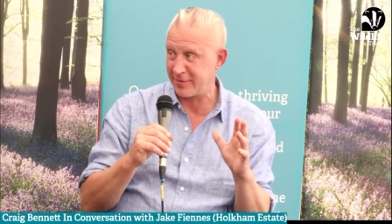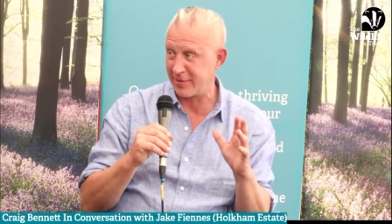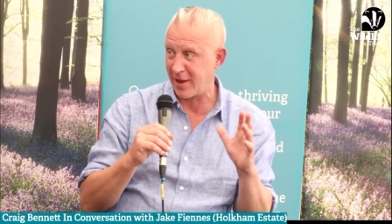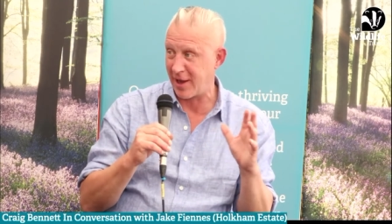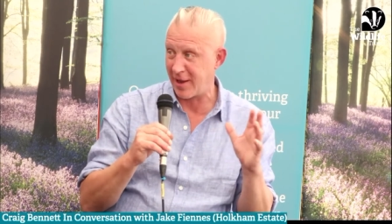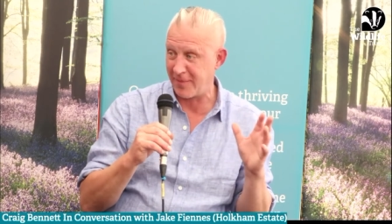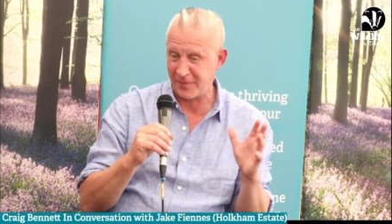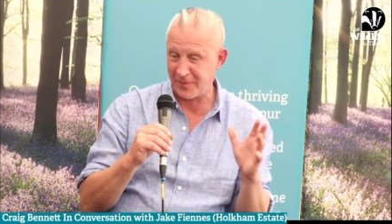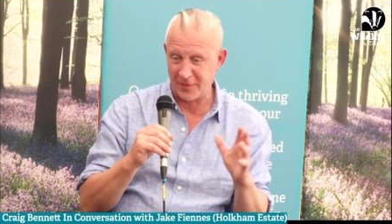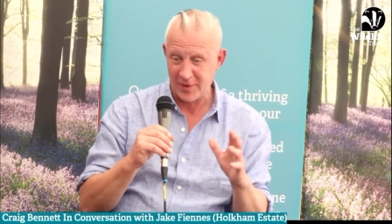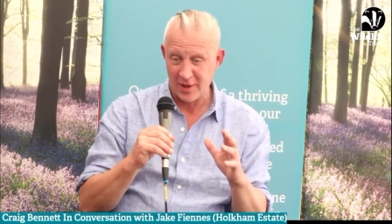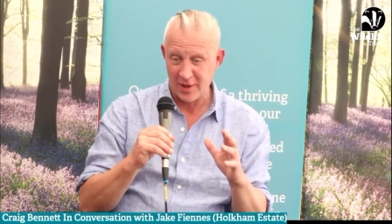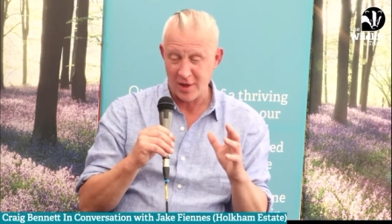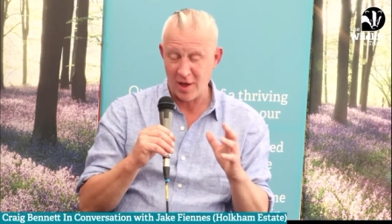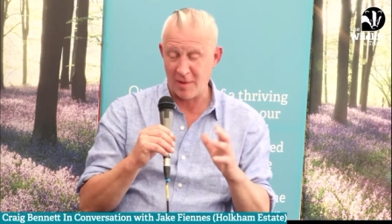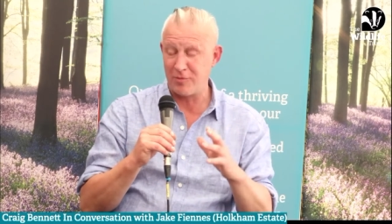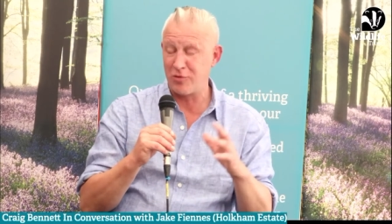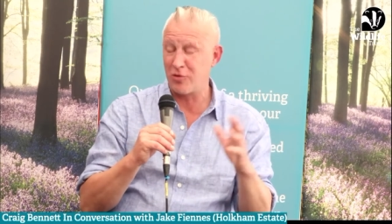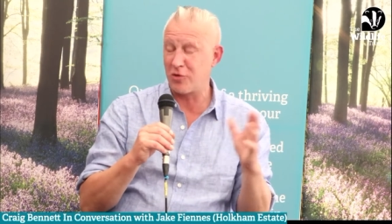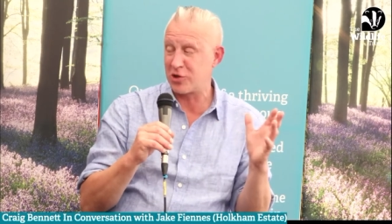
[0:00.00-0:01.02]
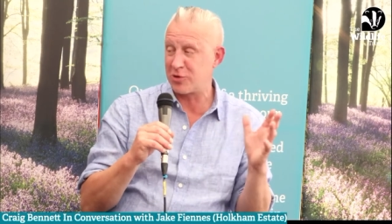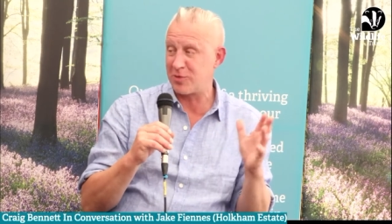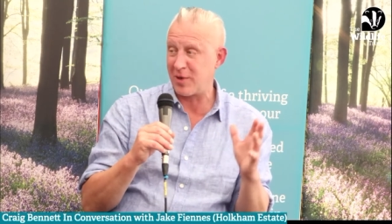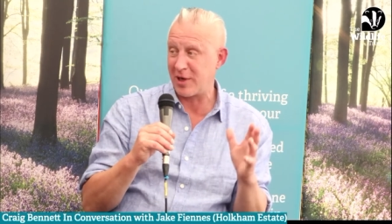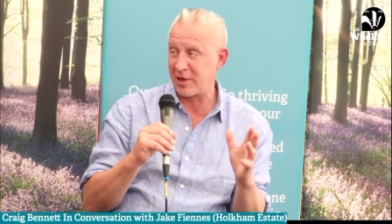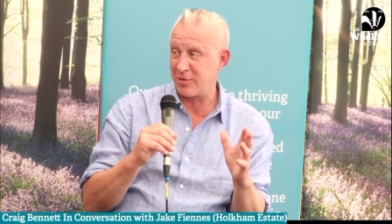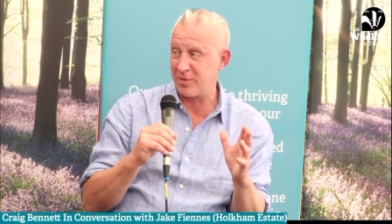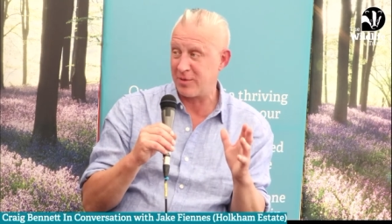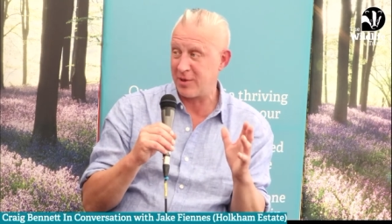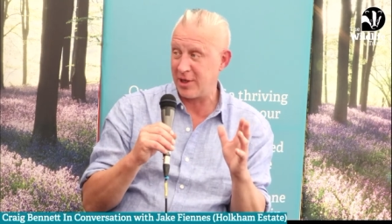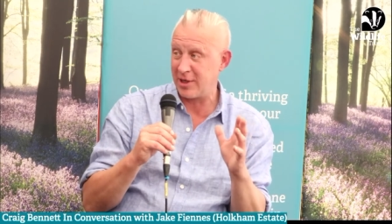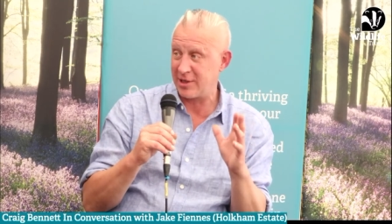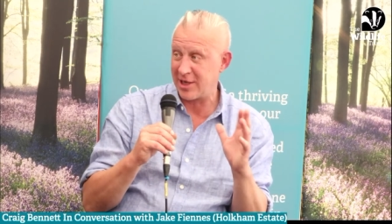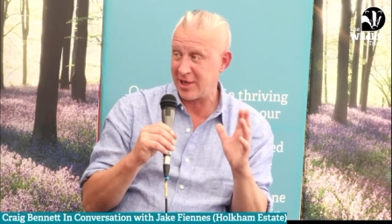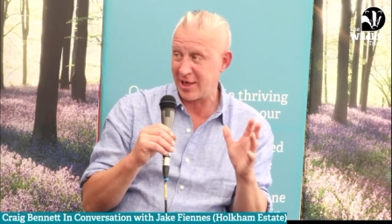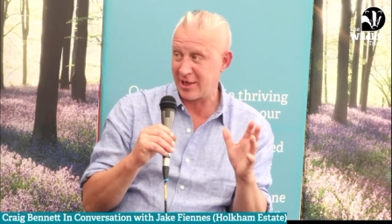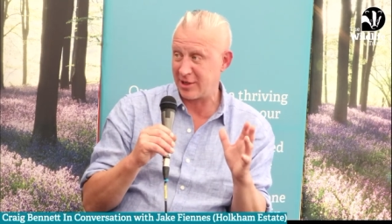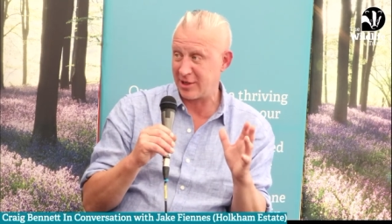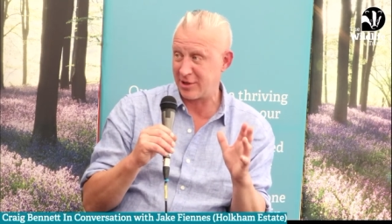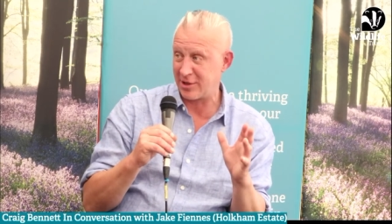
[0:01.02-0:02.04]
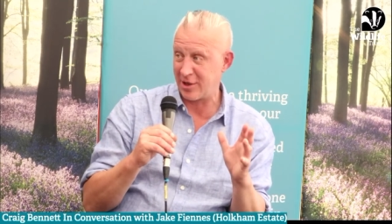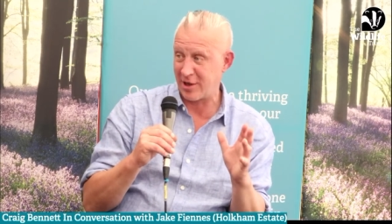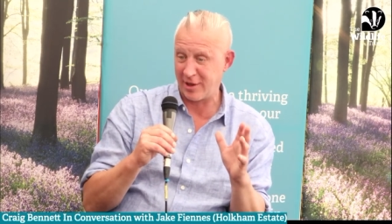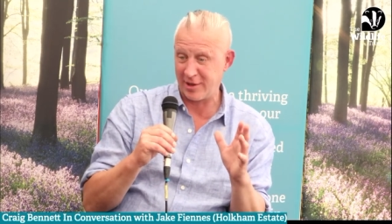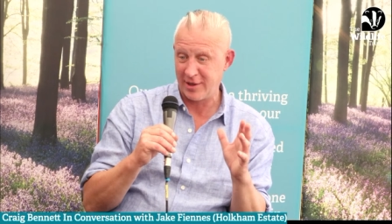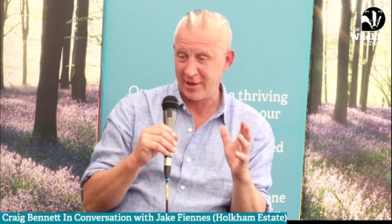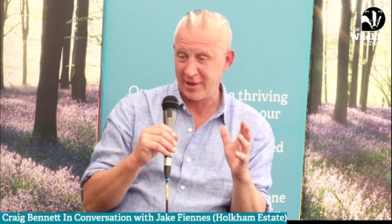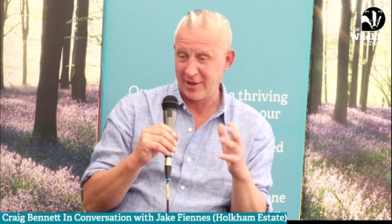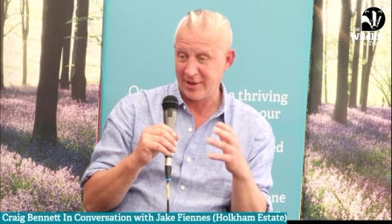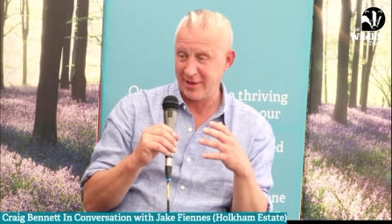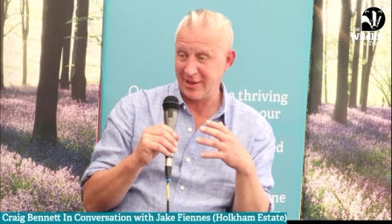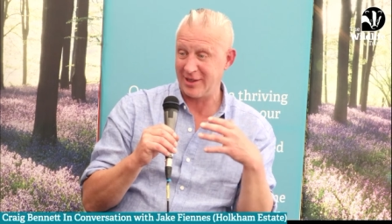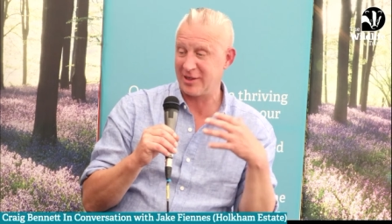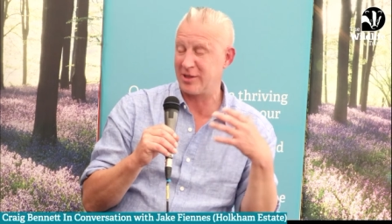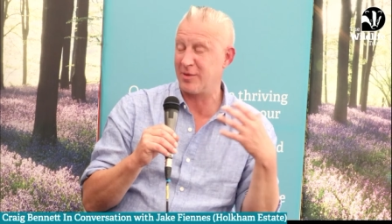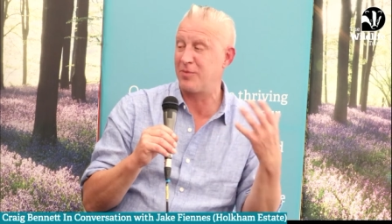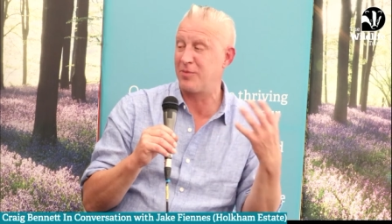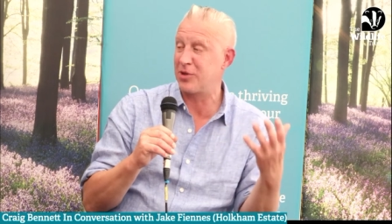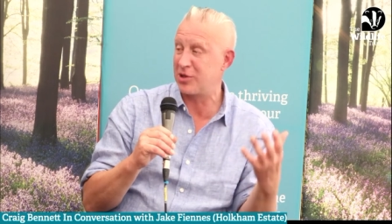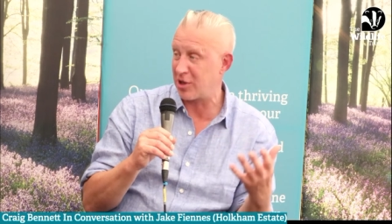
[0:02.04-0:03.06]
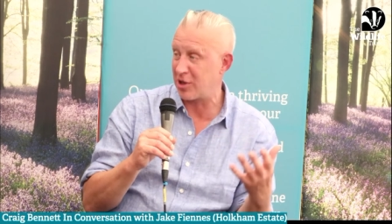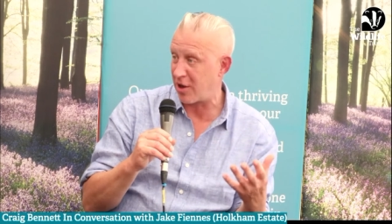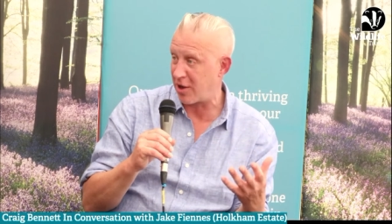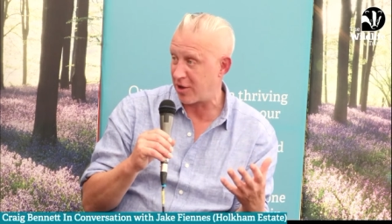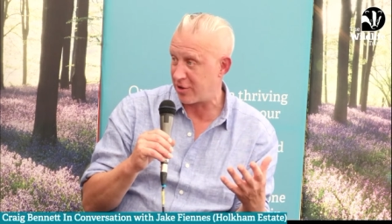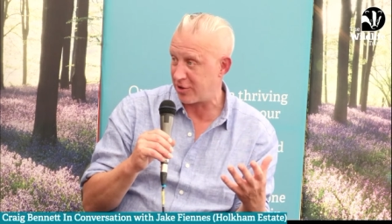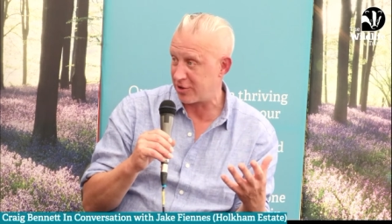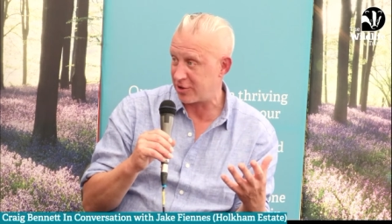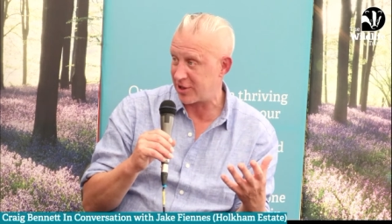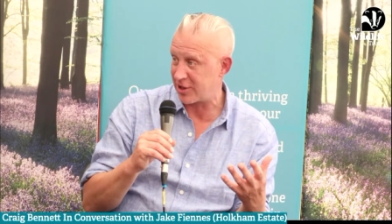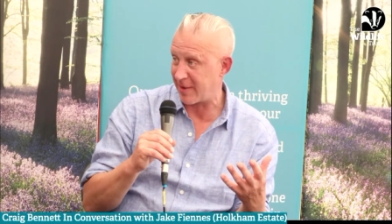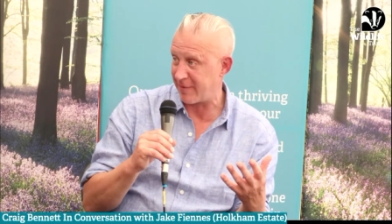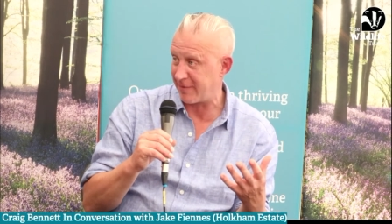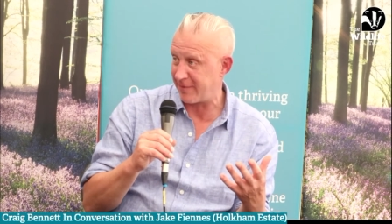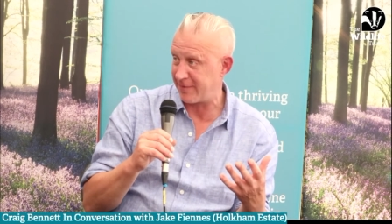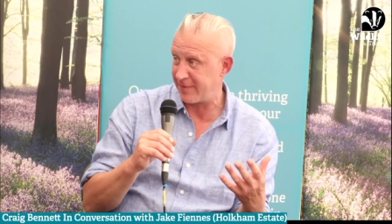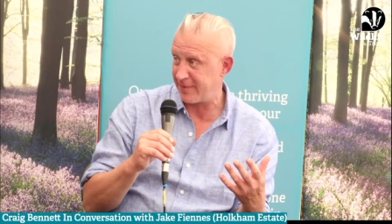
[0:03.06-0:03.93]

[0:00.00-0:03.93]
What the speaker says: A broad spectrum insecticide is a bizarre concept.